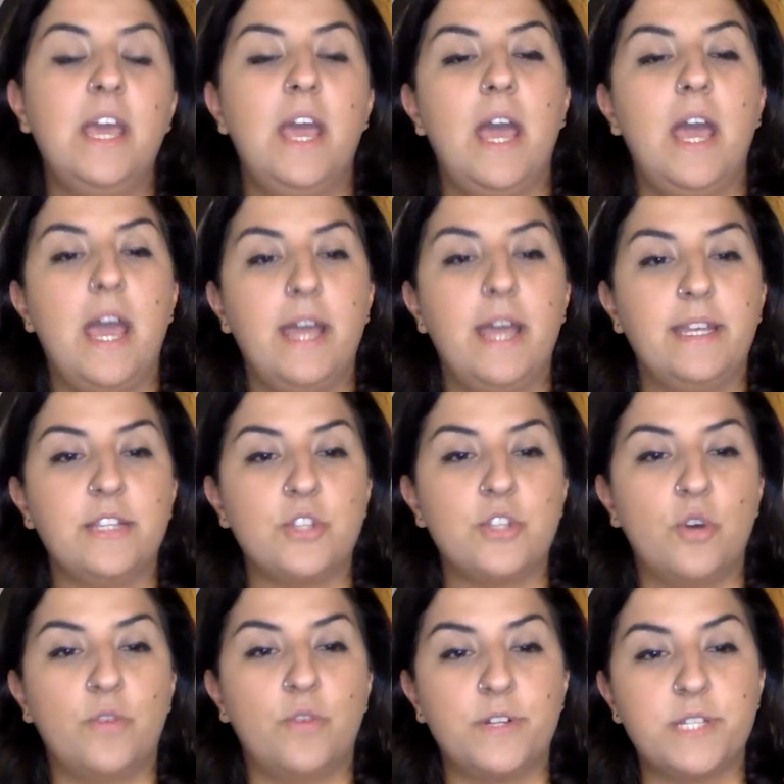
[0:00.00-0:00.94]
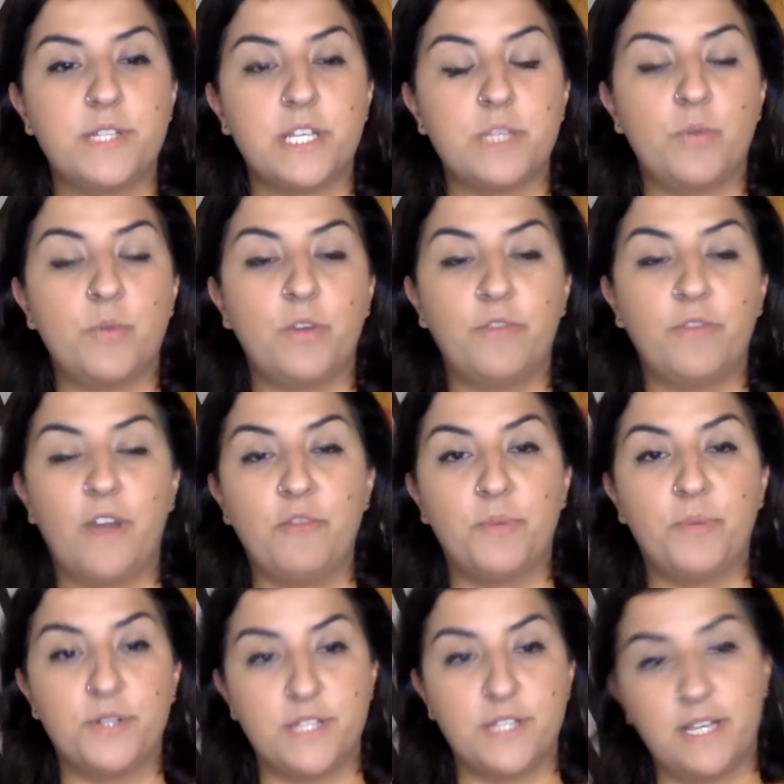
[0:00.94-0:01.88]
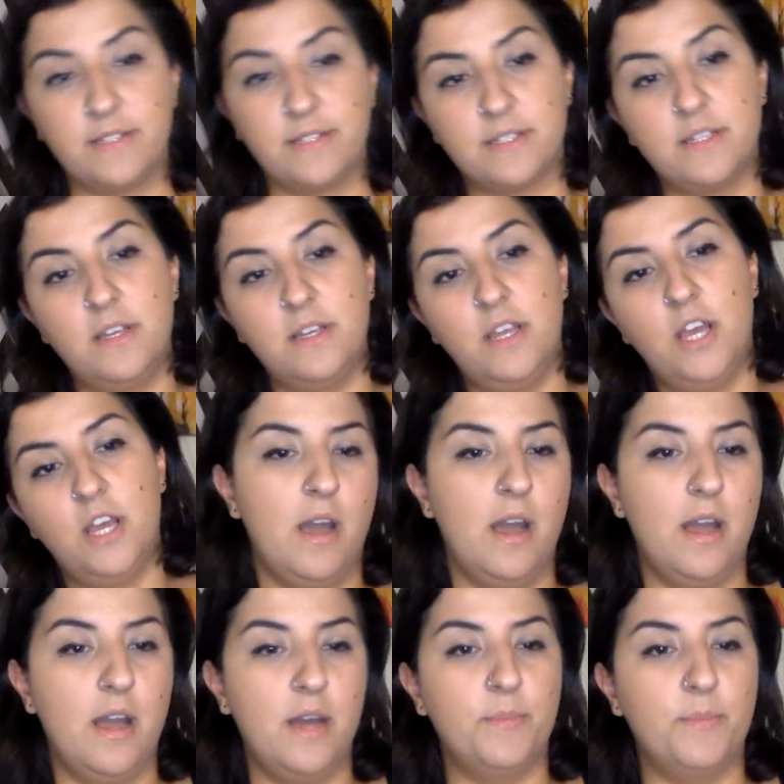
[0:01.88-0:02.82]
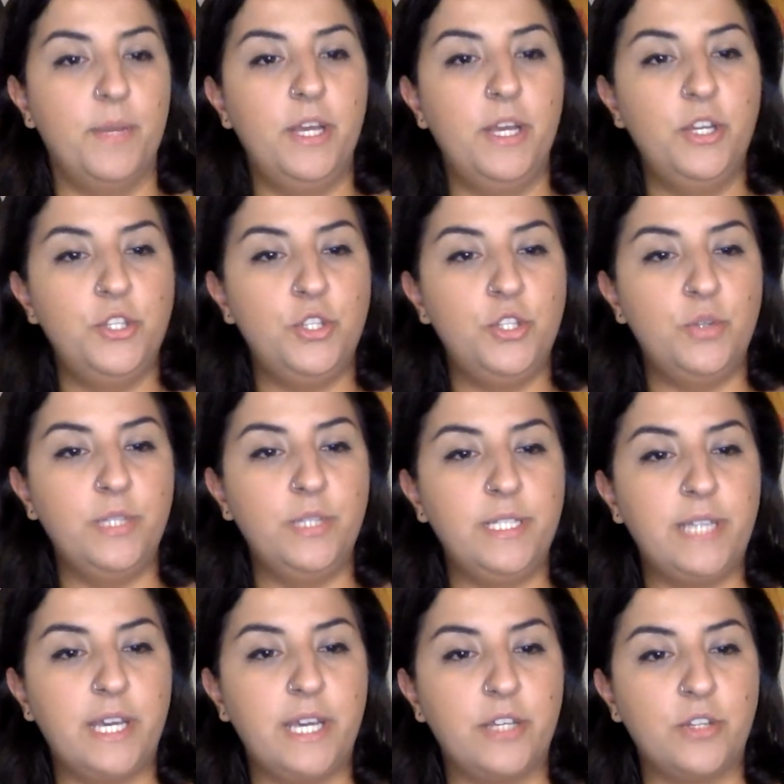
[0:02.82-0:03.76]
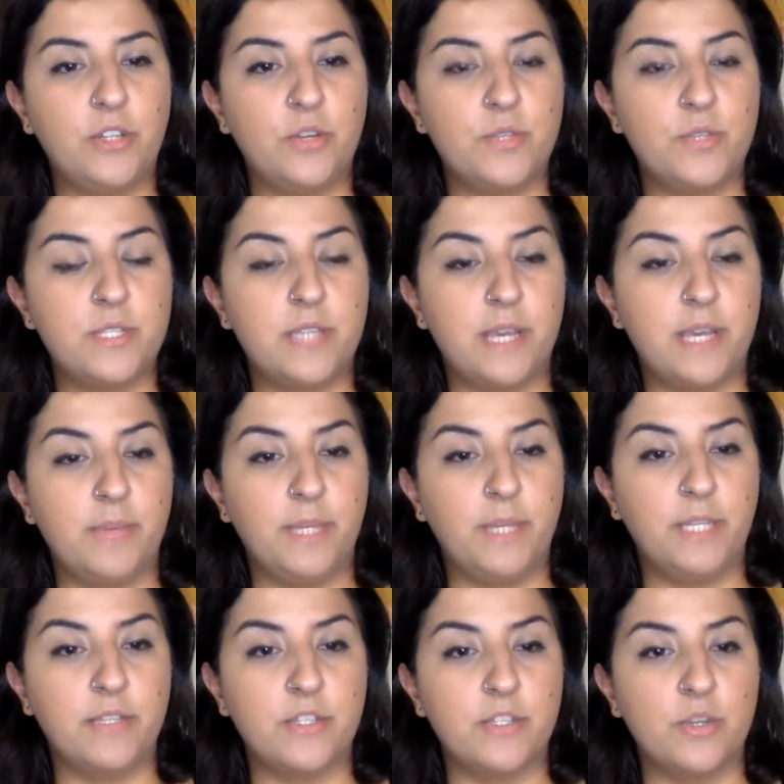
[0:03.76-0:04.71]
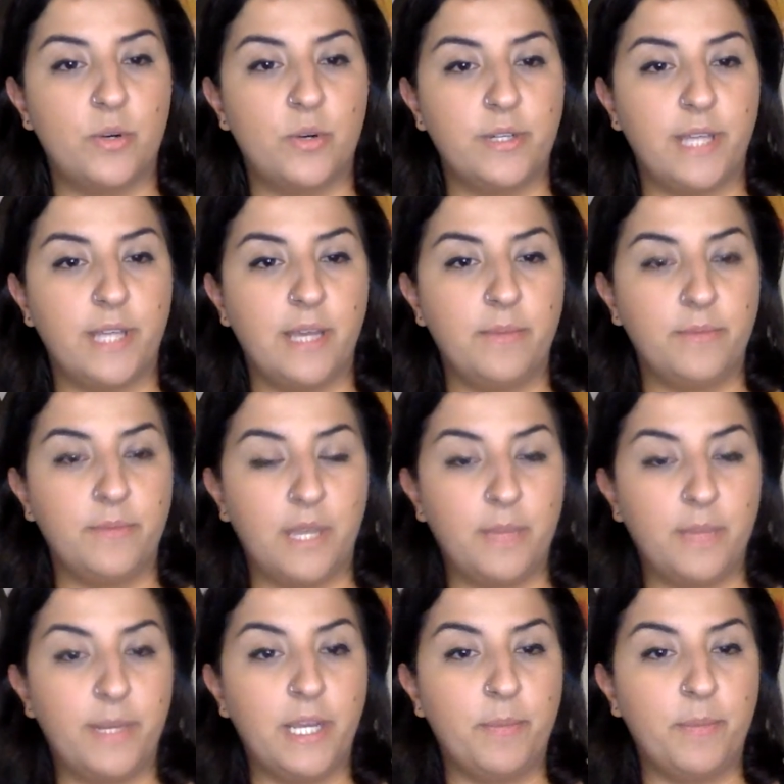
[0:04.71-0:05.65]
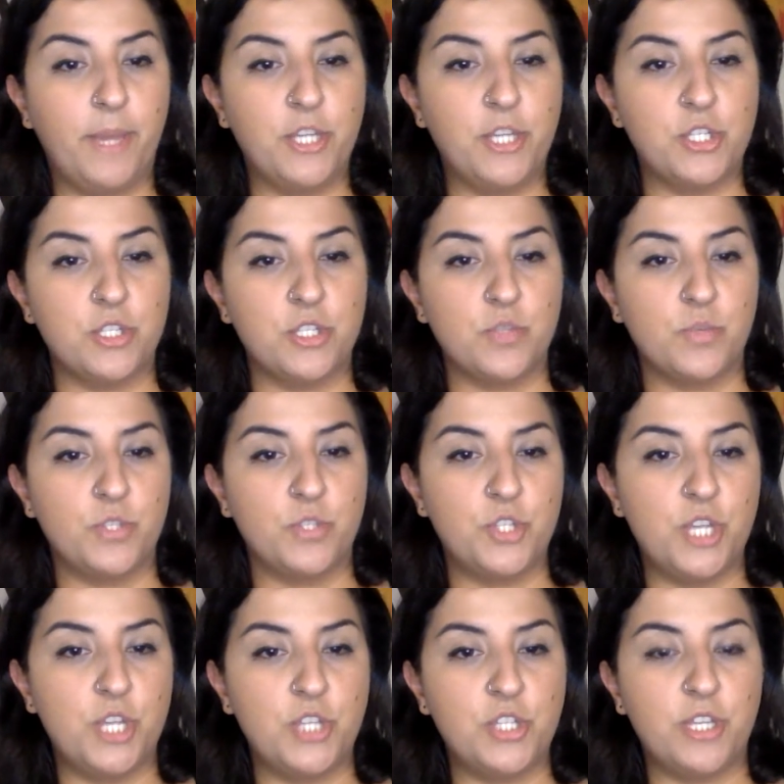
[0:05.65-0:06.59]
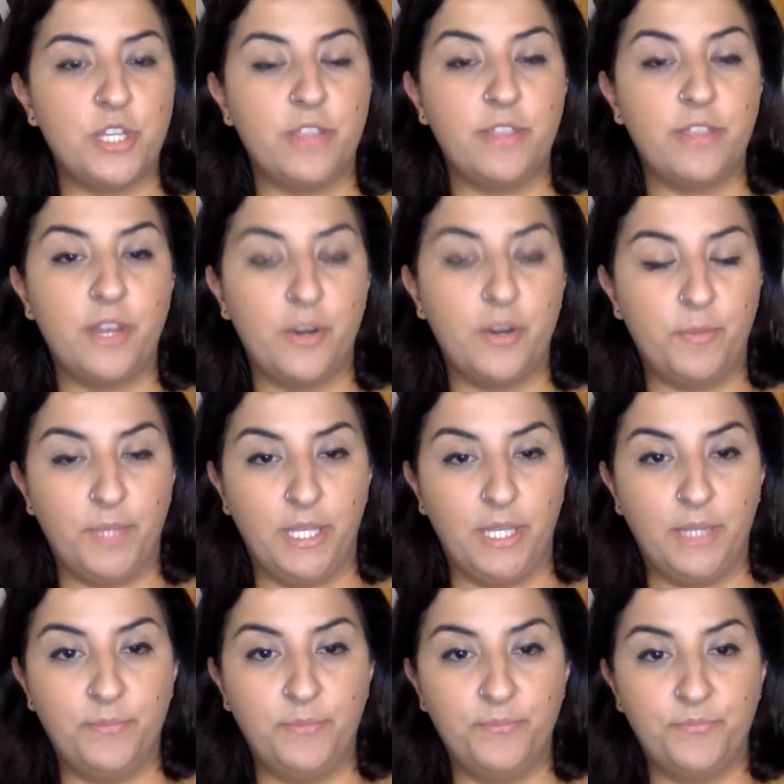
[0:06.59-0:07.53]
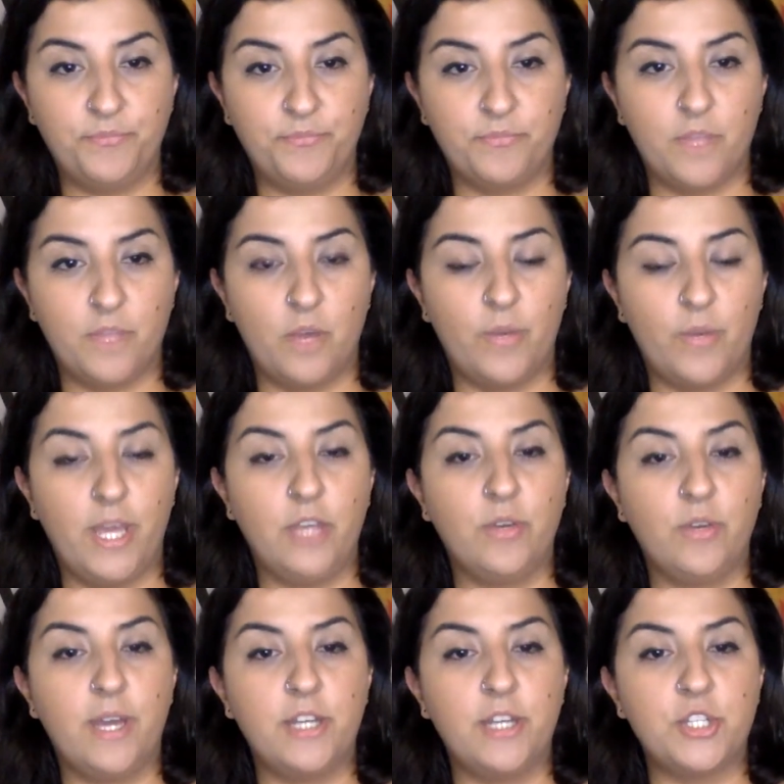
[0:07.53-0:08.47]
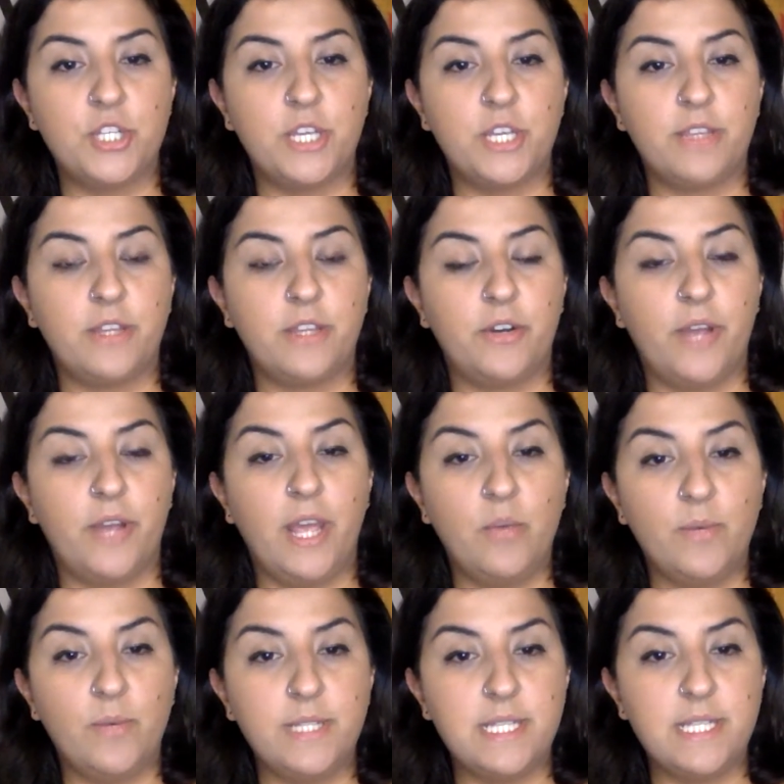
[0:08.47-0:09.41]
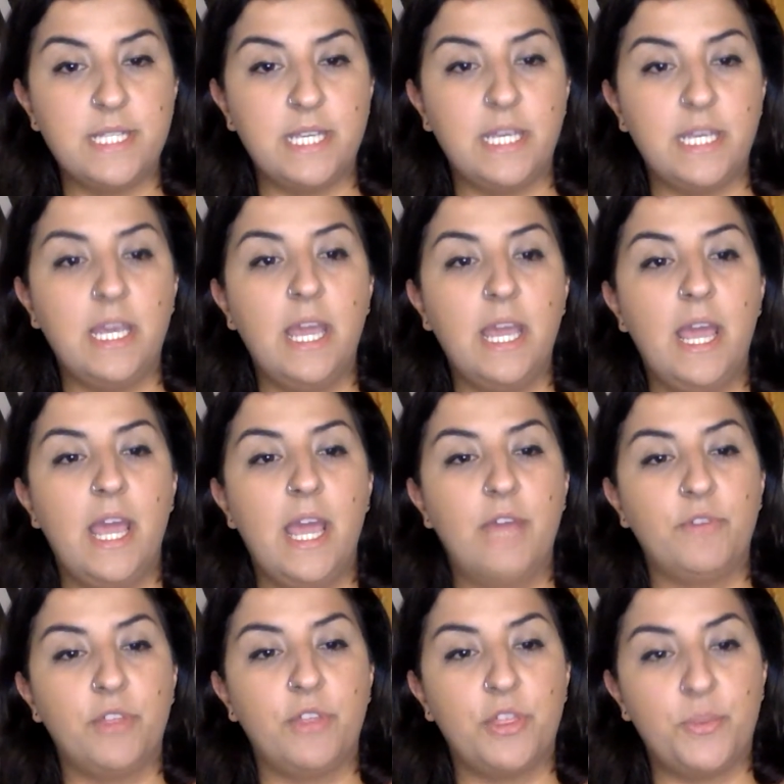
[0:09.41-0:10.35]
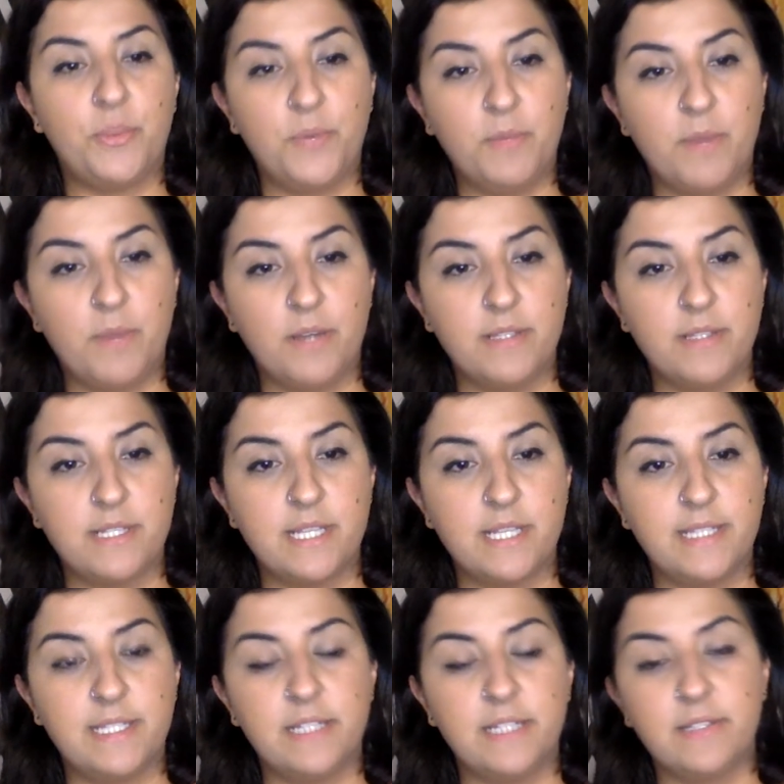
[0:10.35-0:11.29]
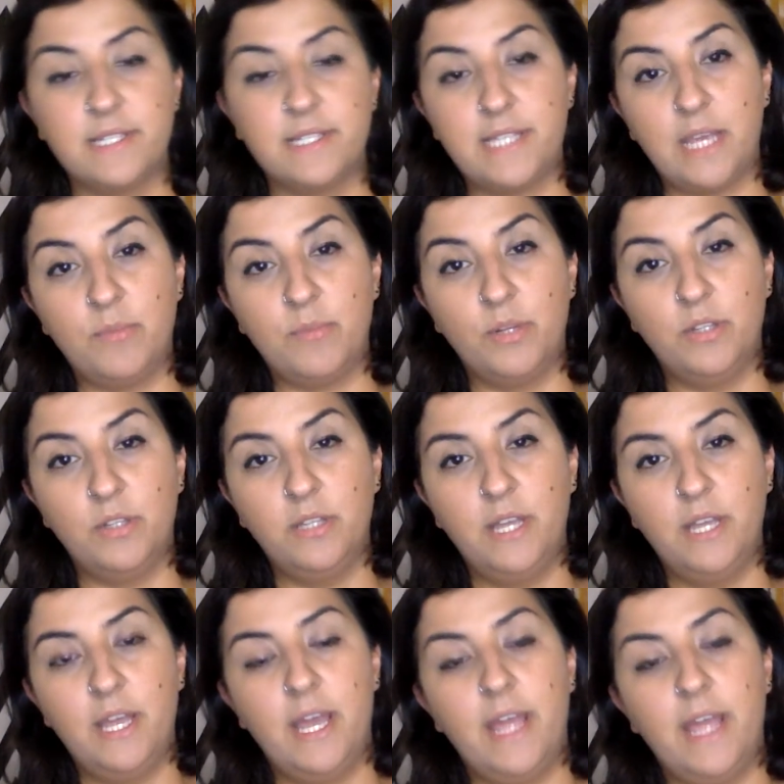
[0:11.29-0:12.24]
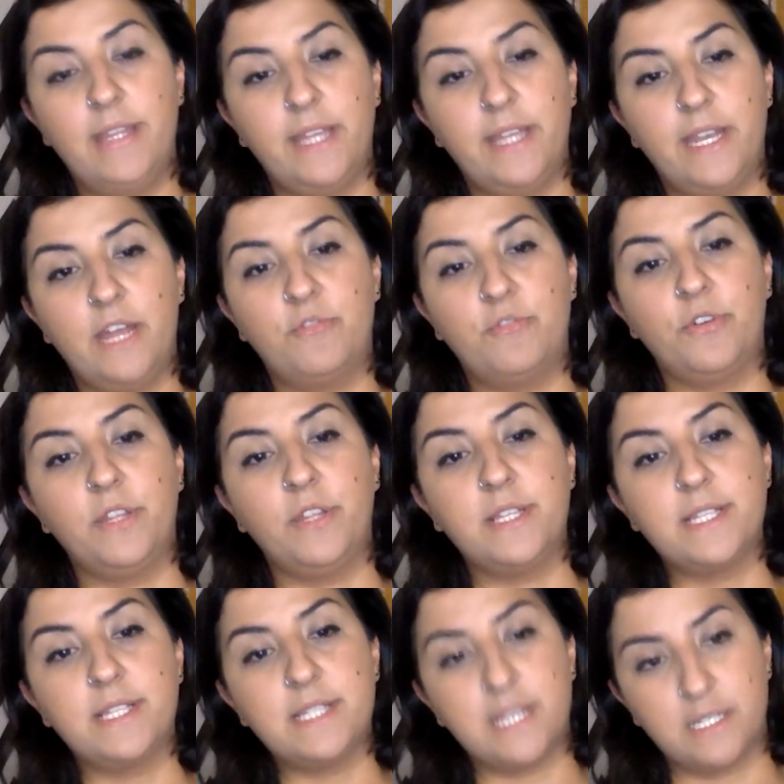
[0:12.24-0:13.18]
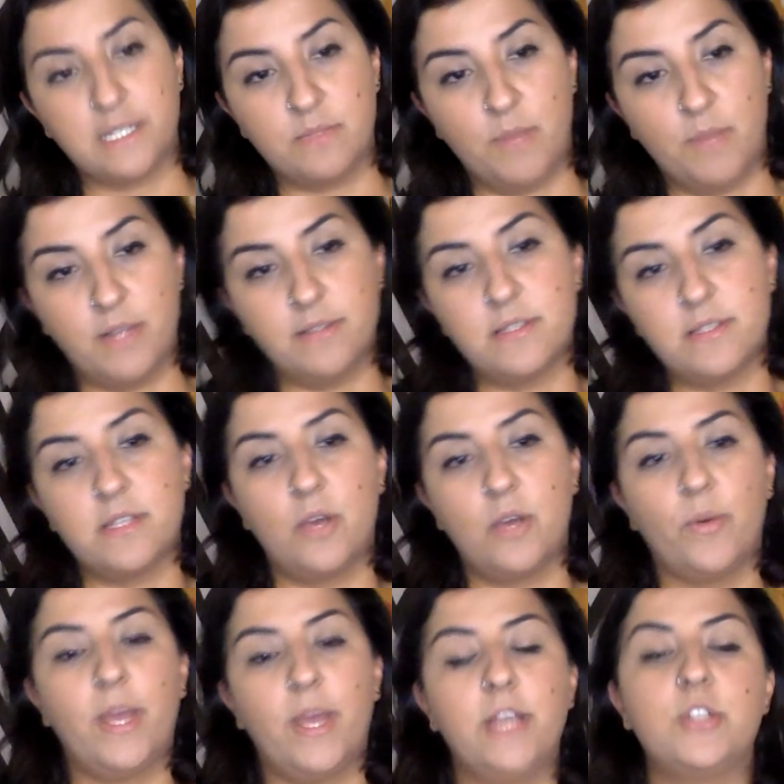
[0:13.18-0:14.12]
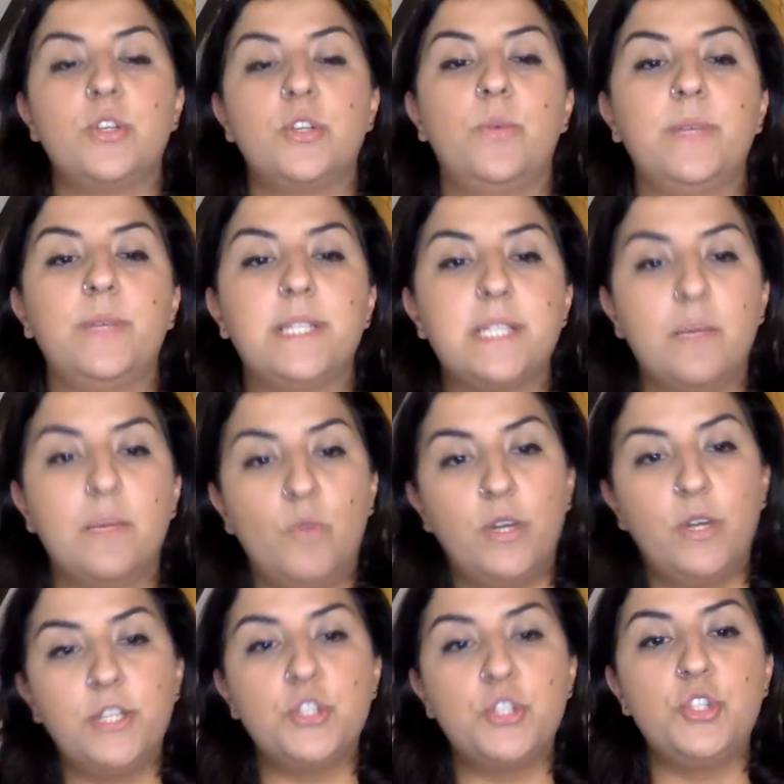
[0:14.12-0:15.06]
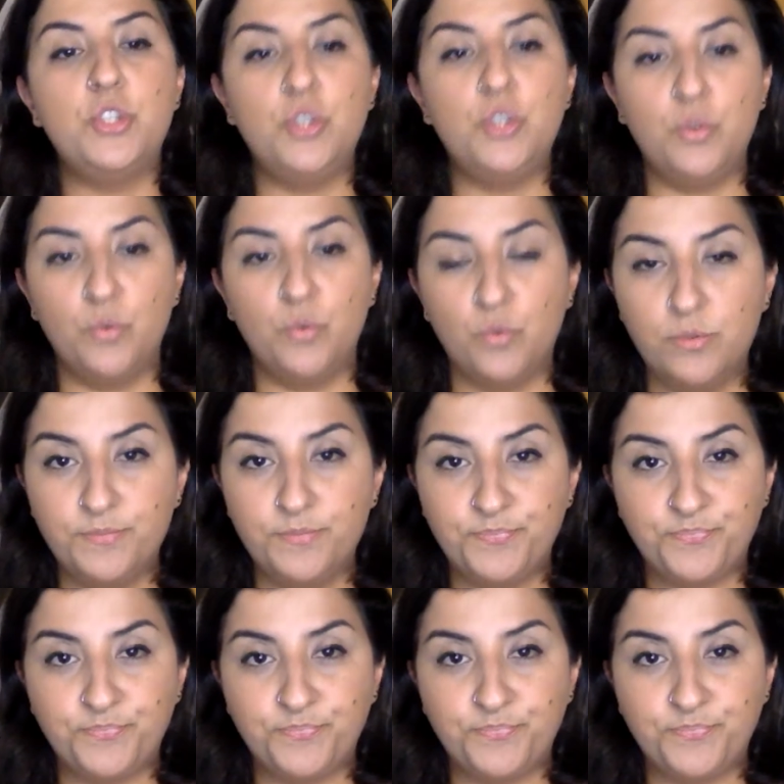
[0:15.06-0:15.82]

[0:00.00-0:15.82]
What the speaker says: and it's over 6.5%. Newly diagnosed diabetes or diabetic patients with changing therapy, okay, you got to check their A1C every 3 months until stable, and then every 6 months. Okay, so when someone is new,